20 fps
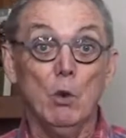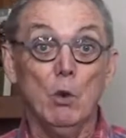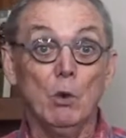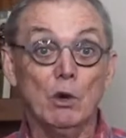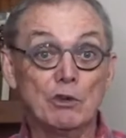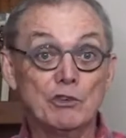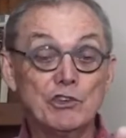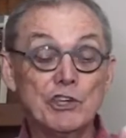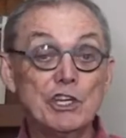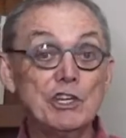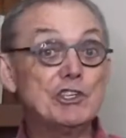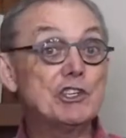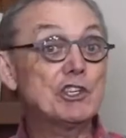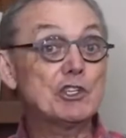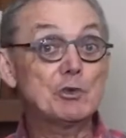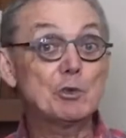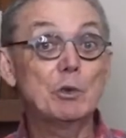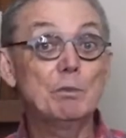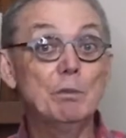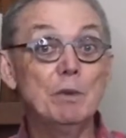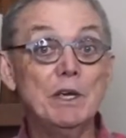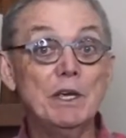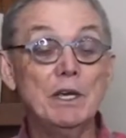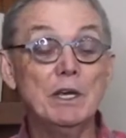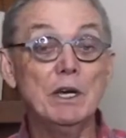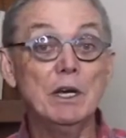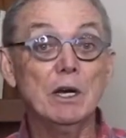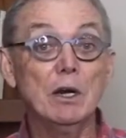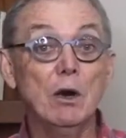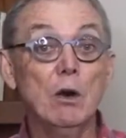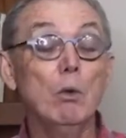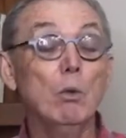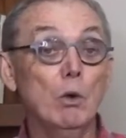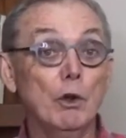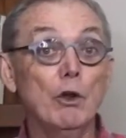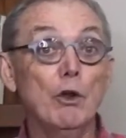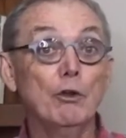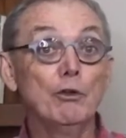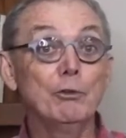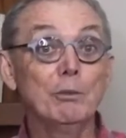where Jesus
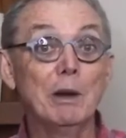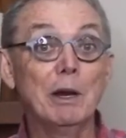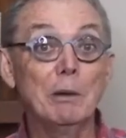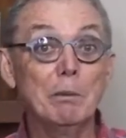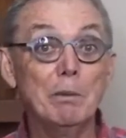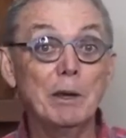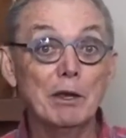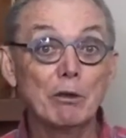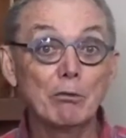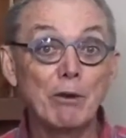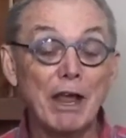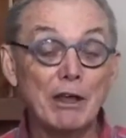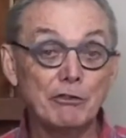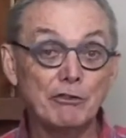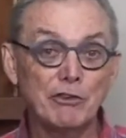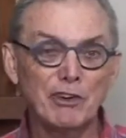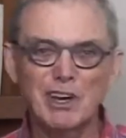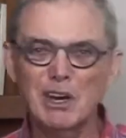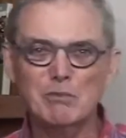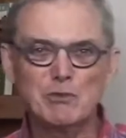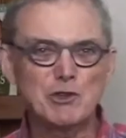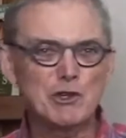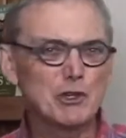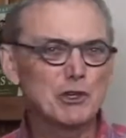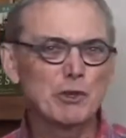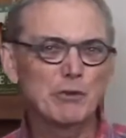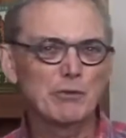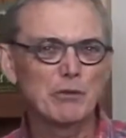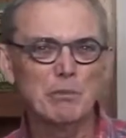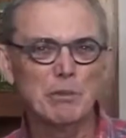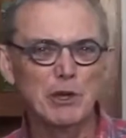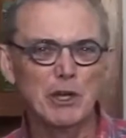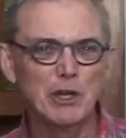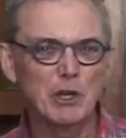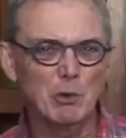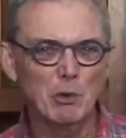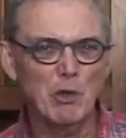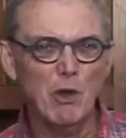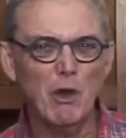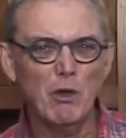would ultimately be arrested. I'm sure you're
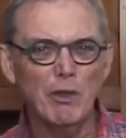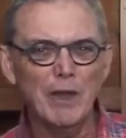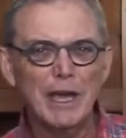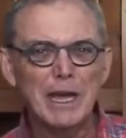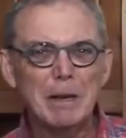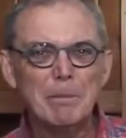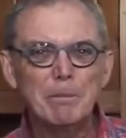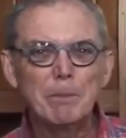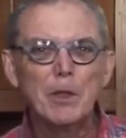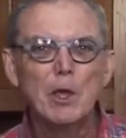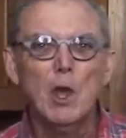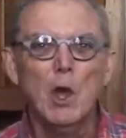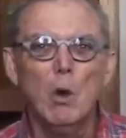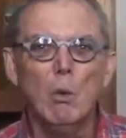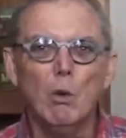familiar with all that.